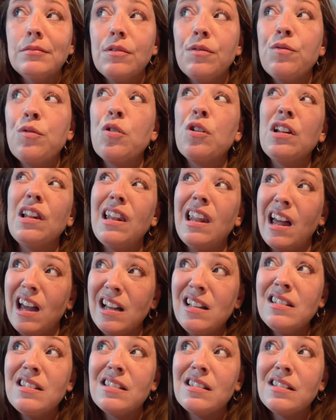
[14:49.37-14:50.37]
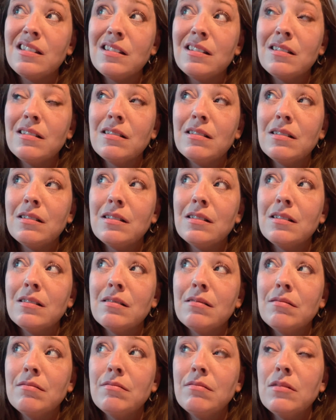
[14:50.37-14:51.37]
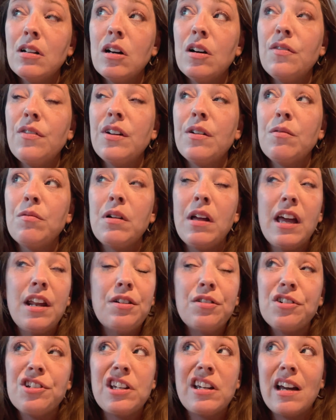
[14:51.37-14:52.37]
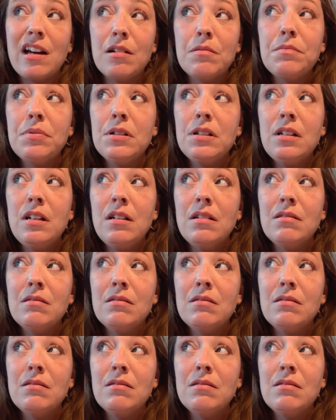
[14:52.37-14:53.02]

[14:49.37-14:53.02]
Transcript: for less of an energy output,